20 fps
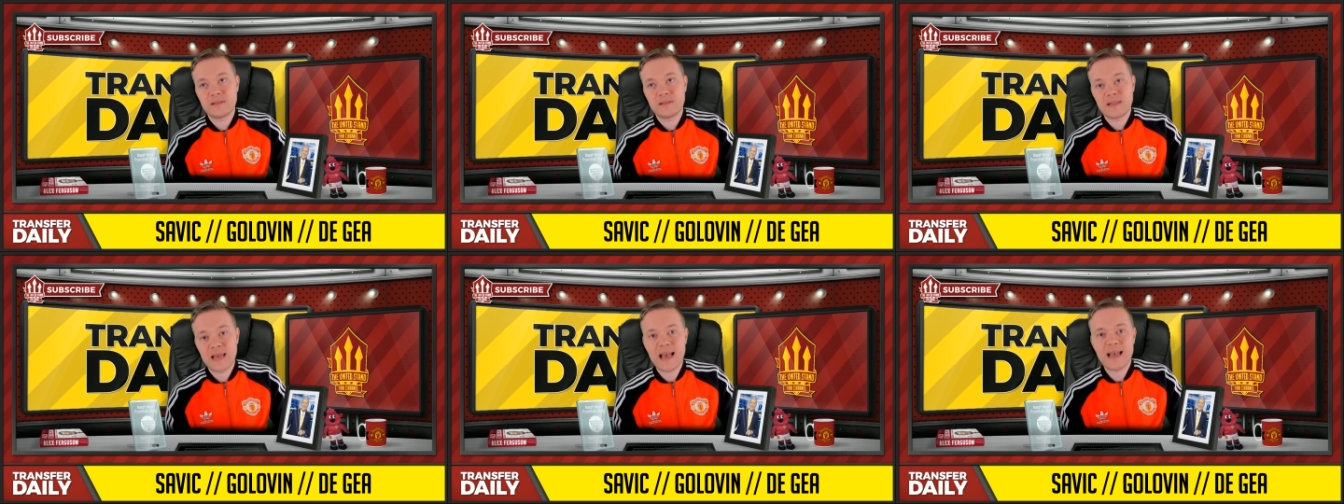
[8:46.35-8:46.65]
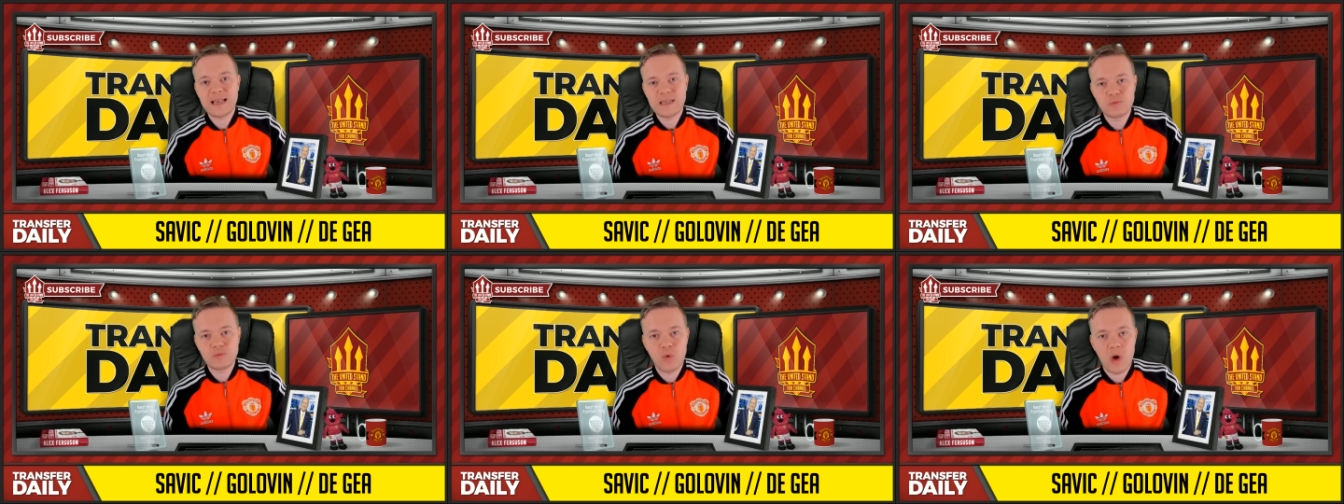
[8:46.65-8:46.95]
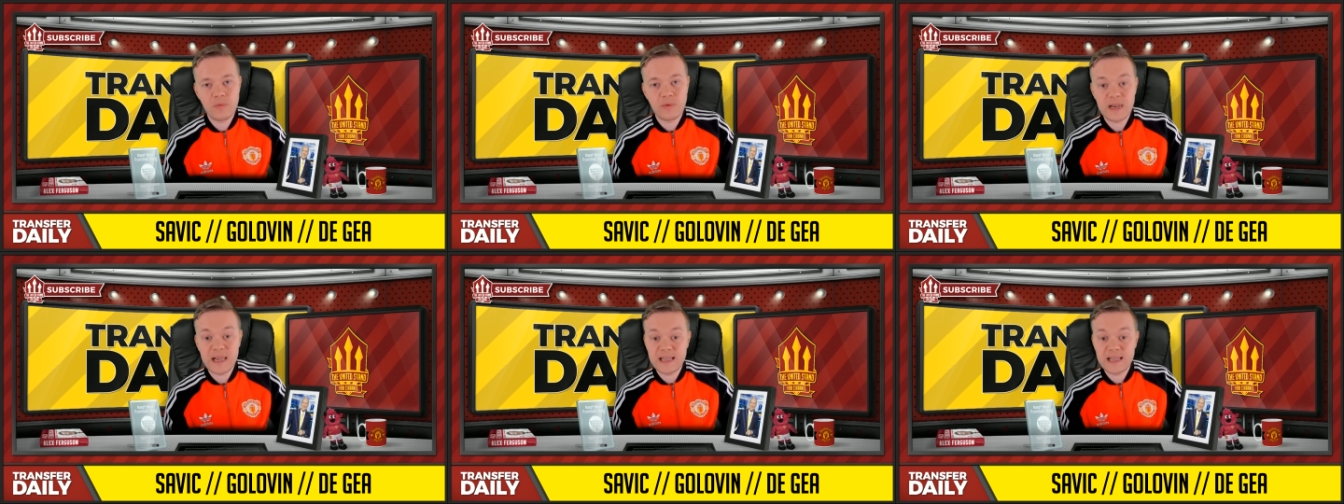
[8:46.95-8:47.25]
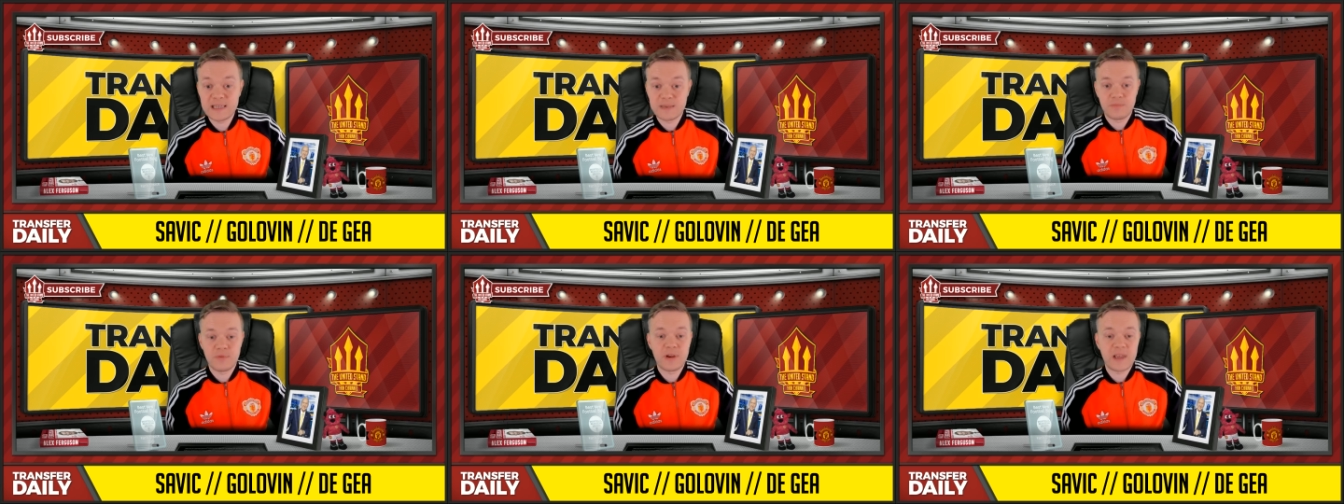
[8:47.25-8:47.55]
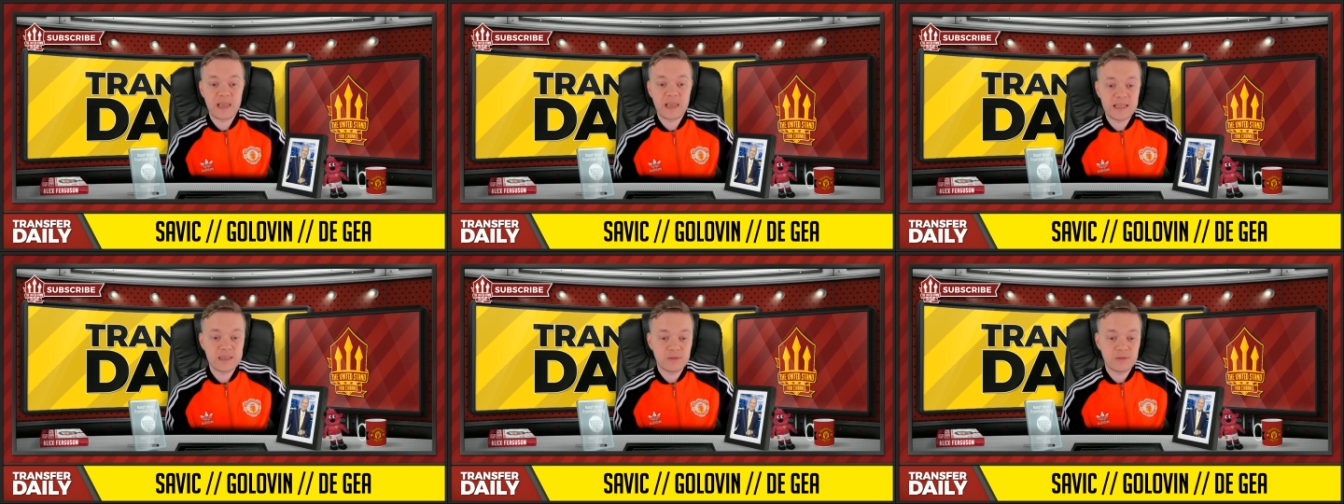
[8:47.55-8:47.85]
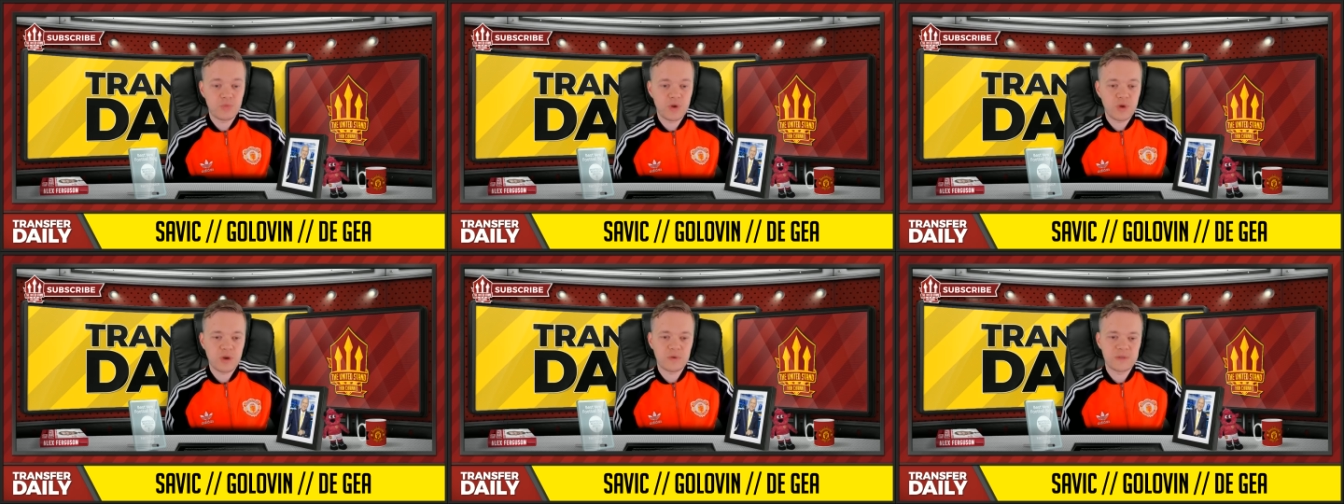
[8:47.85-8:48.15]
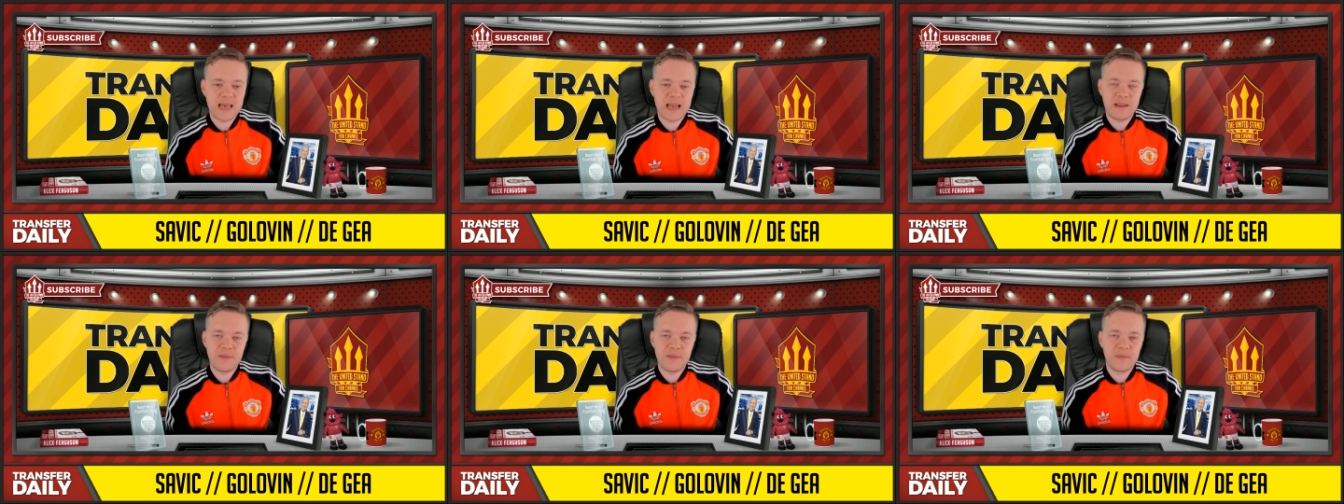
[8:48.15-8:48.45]
that is why we need to bring in some real
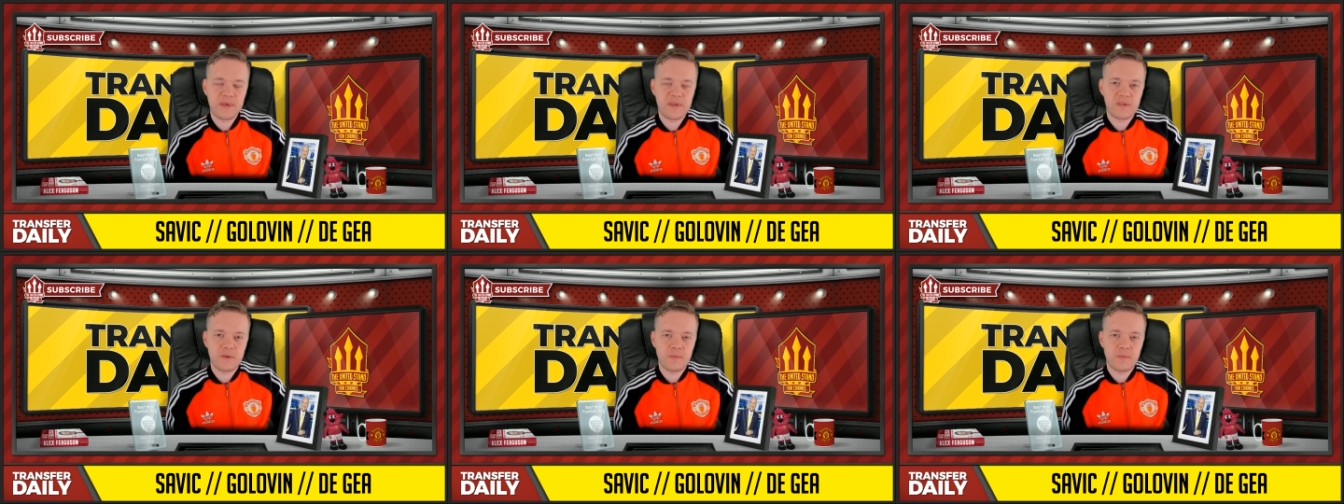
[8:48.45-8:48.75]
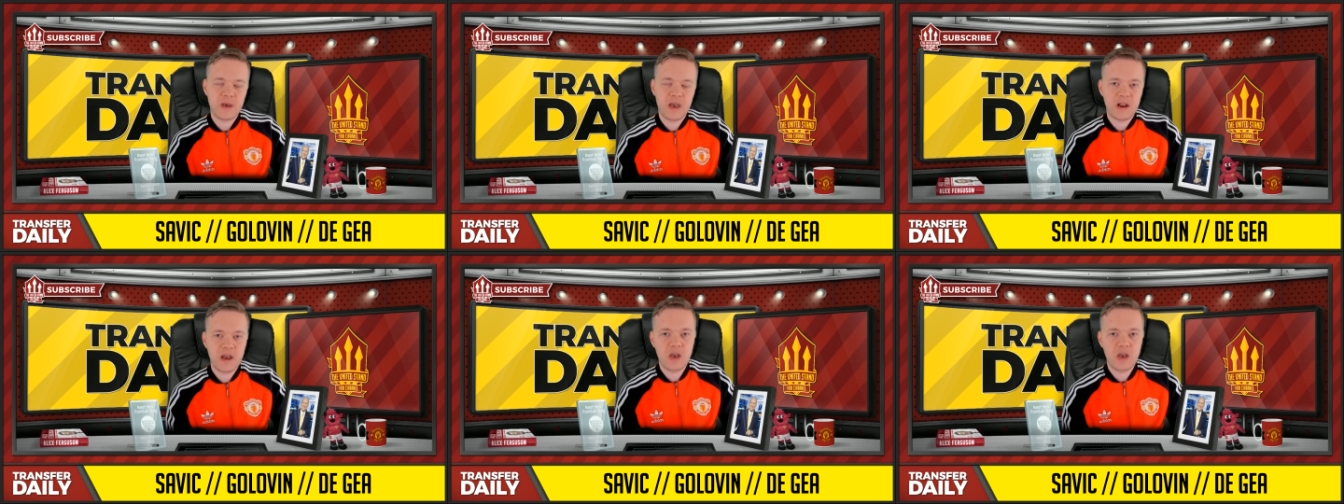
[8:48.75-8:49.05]
talent this summer and